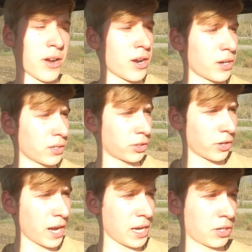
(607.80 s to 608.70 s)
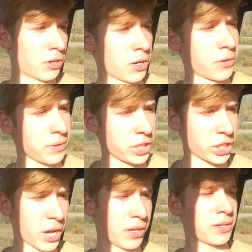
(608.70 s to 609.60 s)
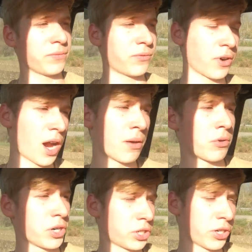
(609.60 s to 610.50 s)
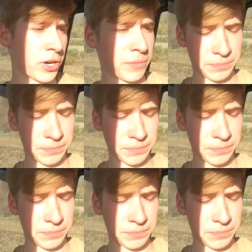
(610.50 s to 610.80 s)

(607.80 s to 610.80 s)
our green corn. We shell it for high moisture,